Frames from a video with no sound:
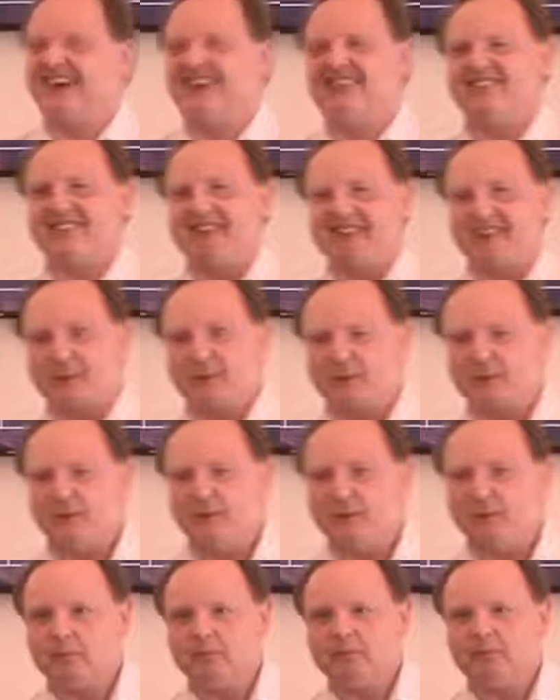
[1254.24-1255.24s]
nicely in
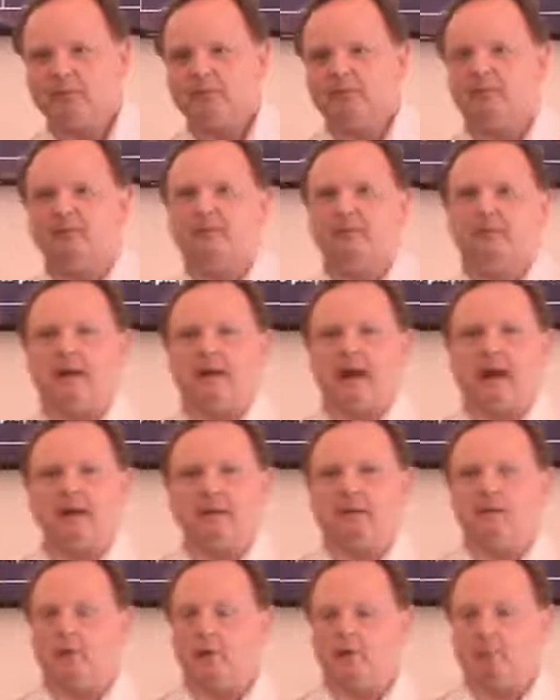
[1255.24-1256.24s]
groups, to
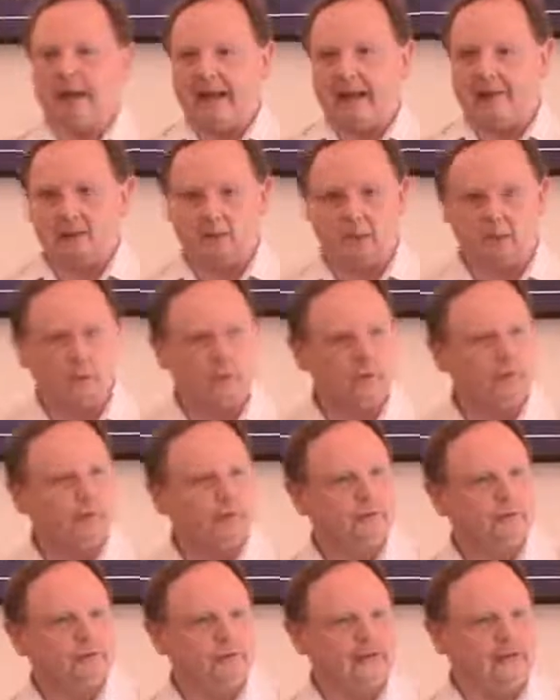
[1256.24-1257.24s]
obey, to obey the
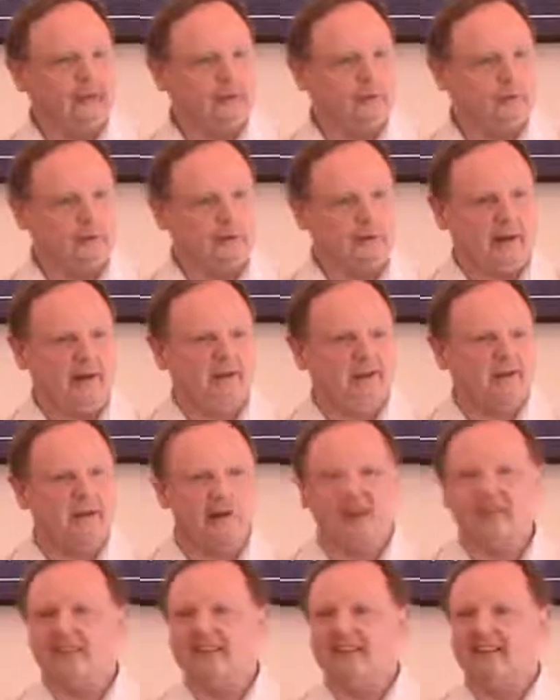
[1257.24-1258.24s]
rules, to get dressed
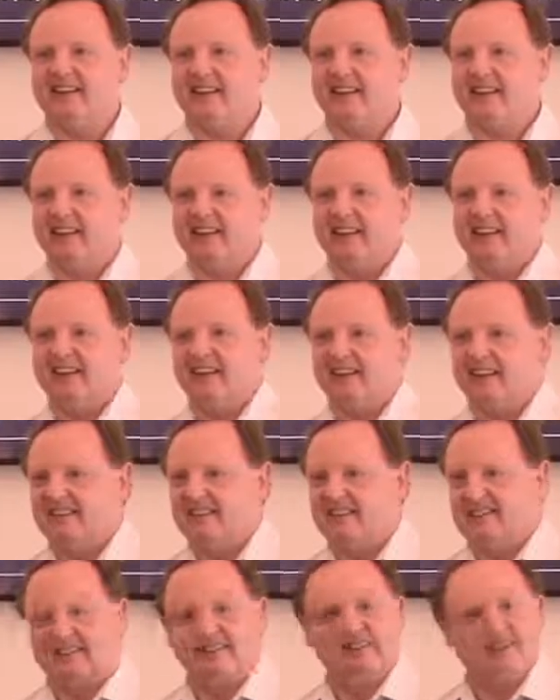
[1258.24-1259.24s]
nicely,
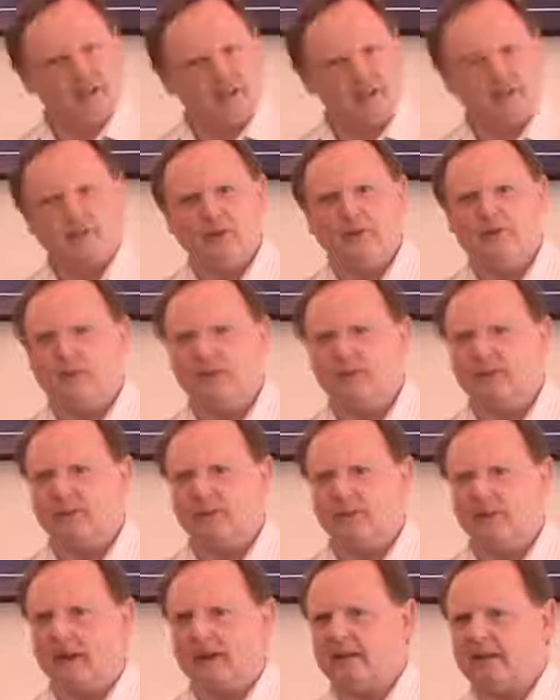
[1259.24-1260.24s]
you know, do things
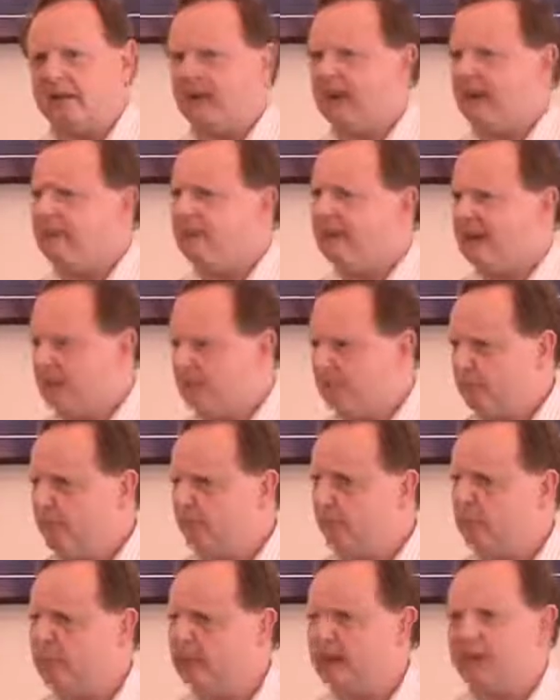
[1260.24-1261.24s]
at the right time, eat
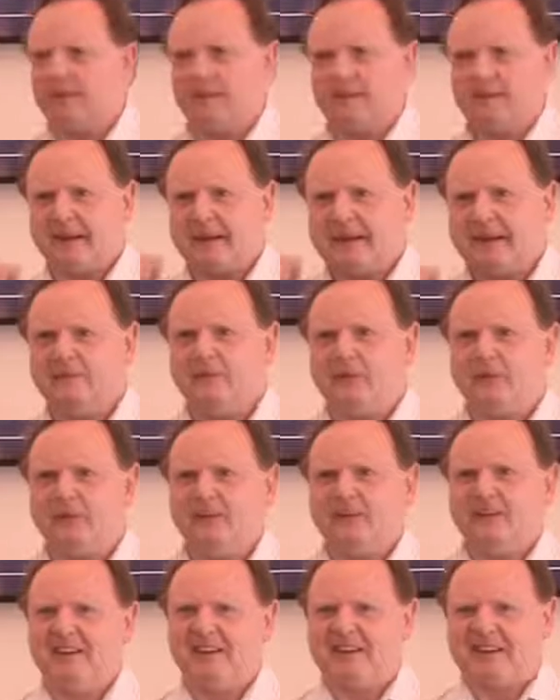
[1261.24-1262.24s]
properly at the
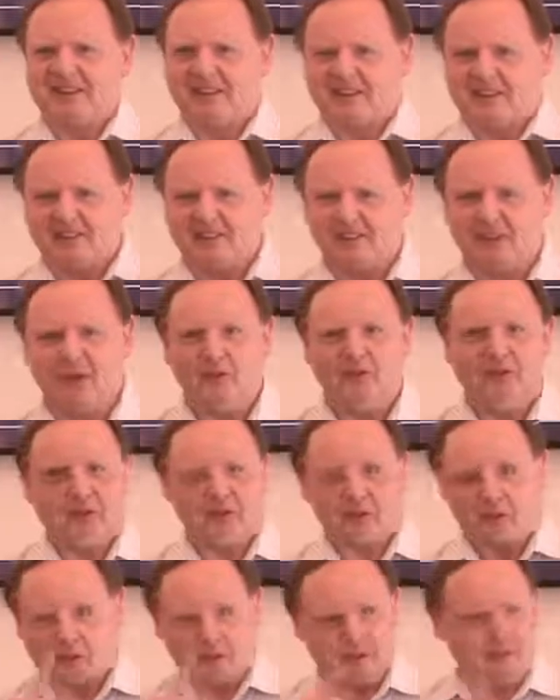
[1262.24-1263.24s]
table. There's all
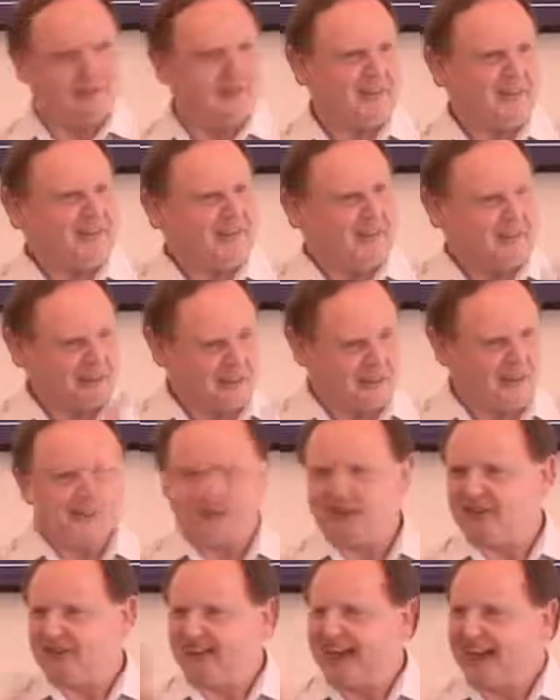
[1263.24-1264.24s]
this, don't do this and
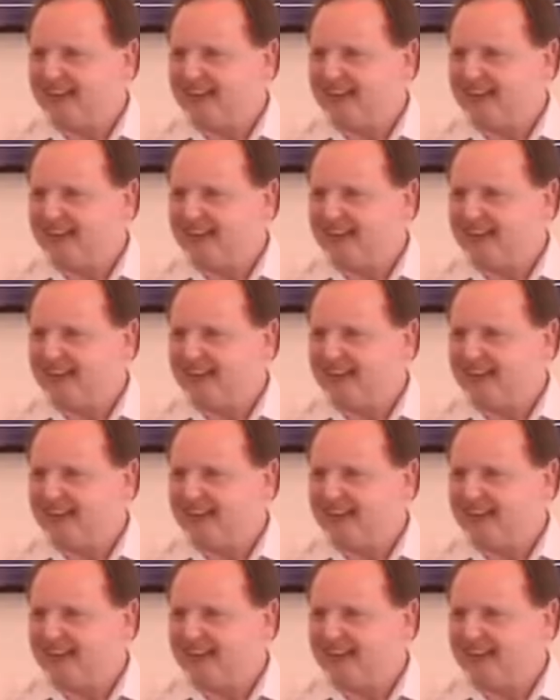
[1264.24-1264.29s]
don't do